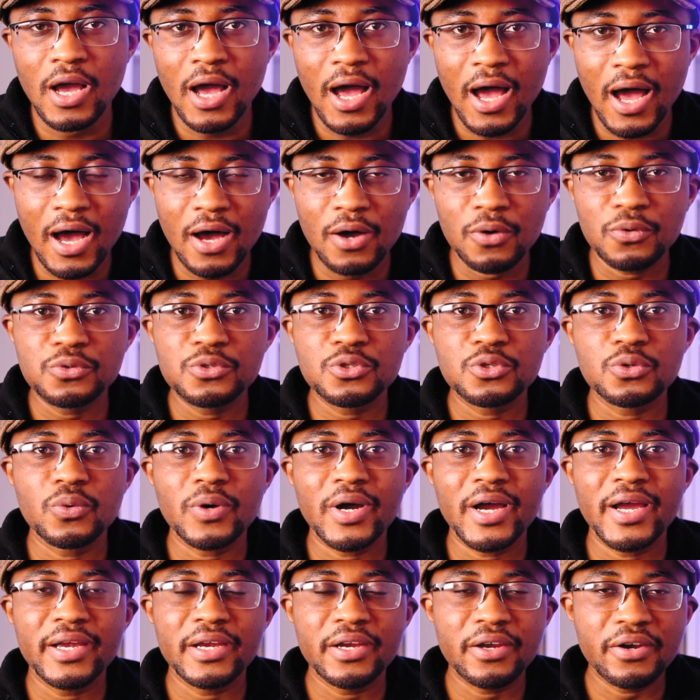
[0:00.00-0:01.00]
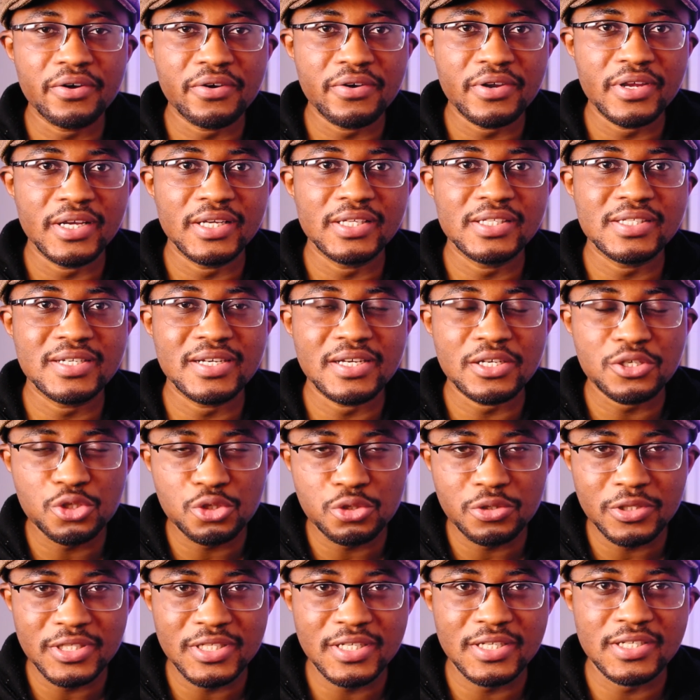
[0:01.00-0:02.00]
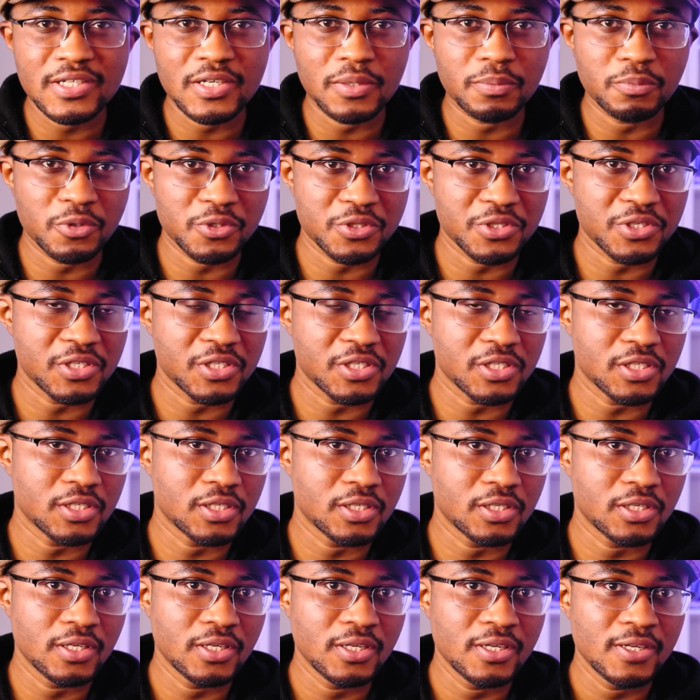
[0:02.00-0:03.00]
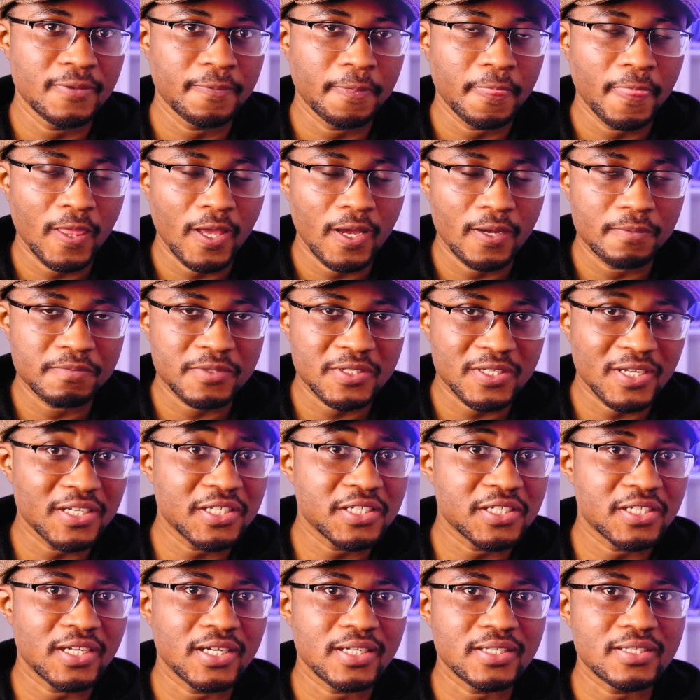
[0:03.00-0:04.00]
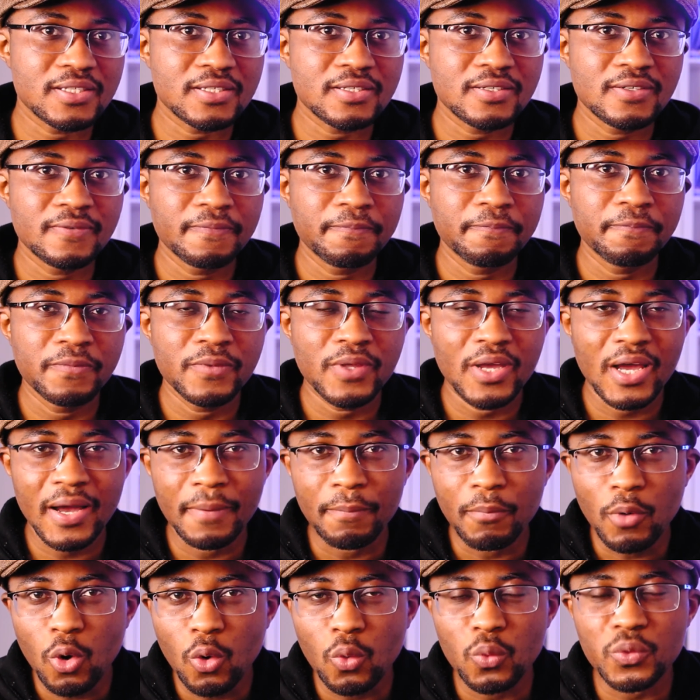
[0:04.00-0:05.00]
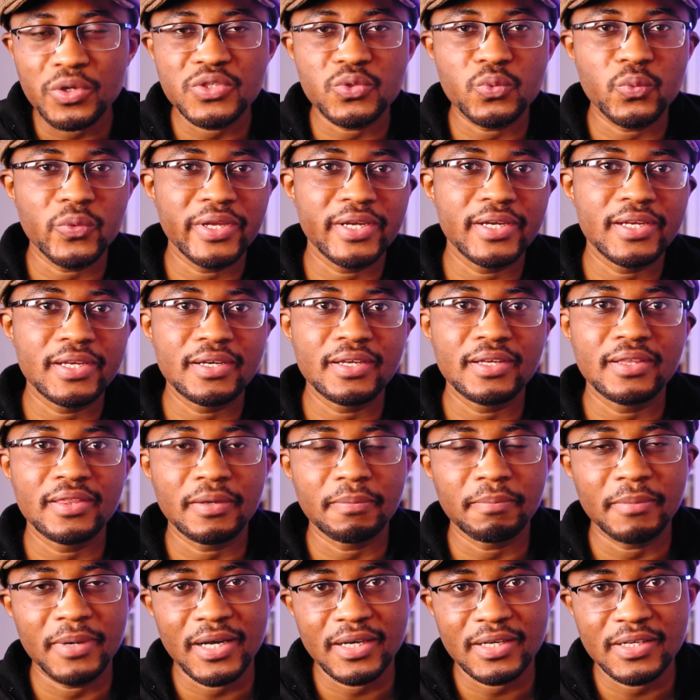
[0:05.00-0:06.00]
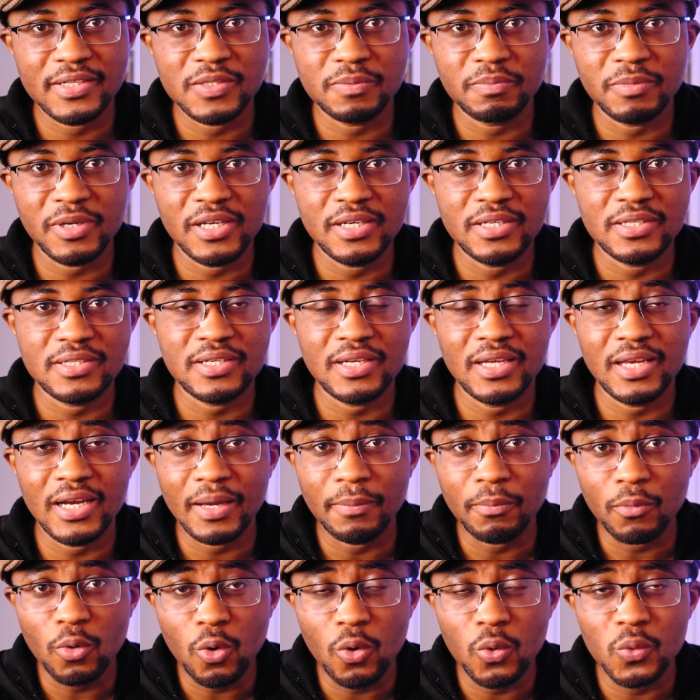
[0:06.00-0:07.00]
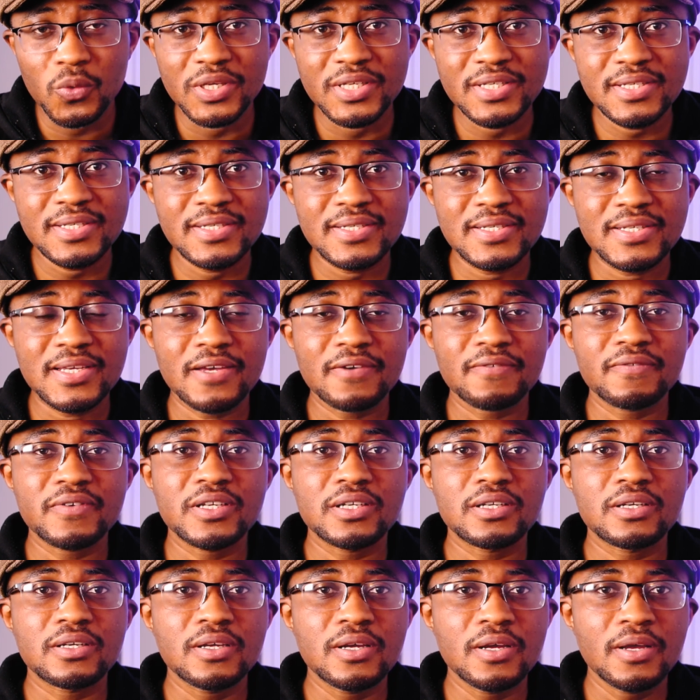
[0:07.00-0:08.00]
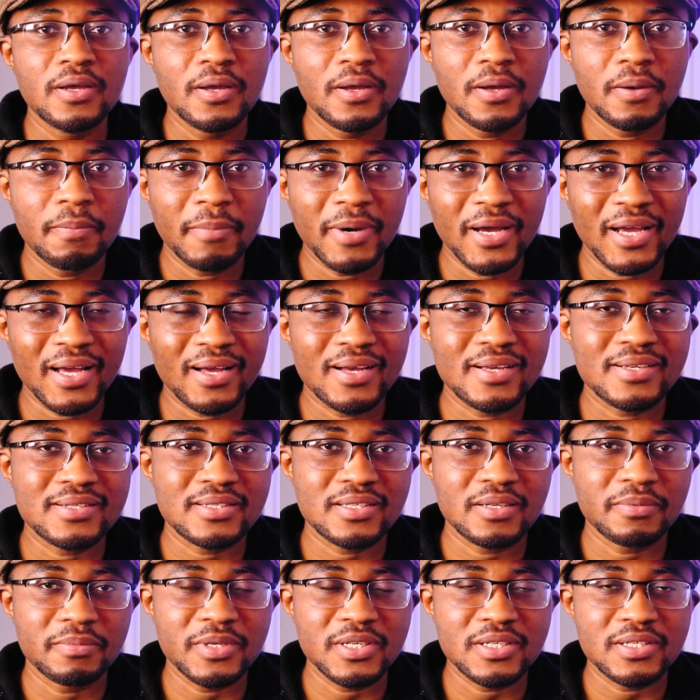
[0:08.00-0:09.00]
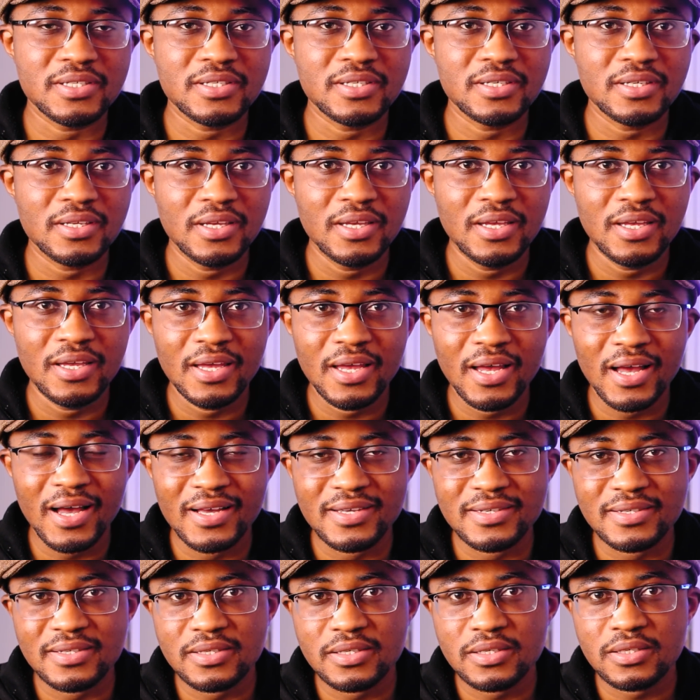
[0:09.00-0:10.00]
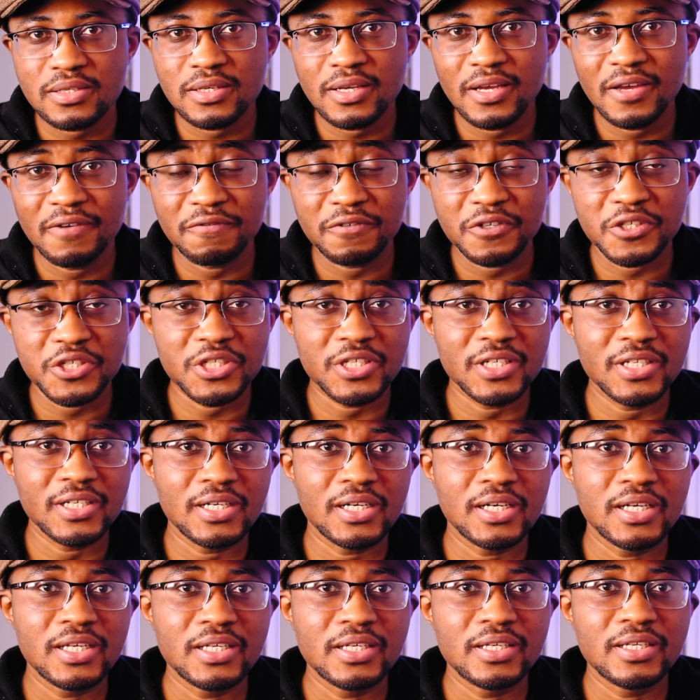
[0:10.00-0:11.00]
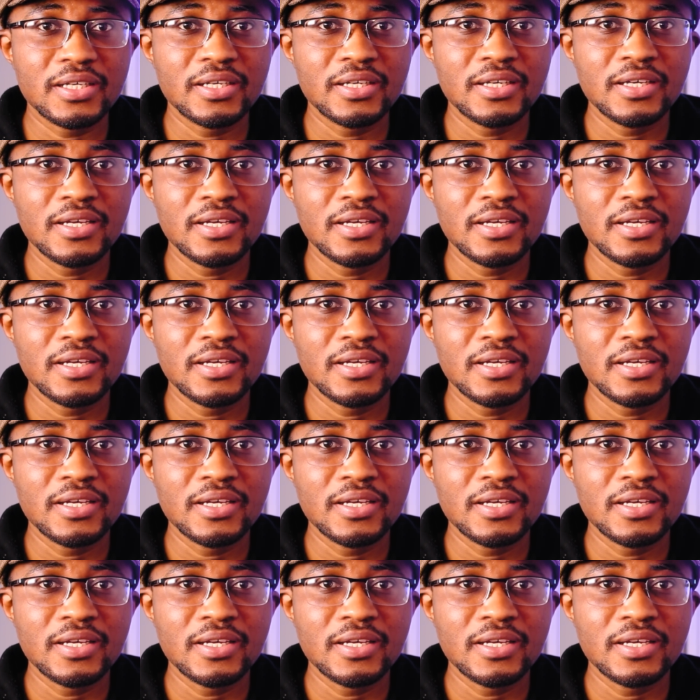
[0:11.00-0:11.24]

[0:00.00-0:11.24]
How do I create the strategic positioning such that I'm always winning in the marketplace and I'm always serving my customers as efficiently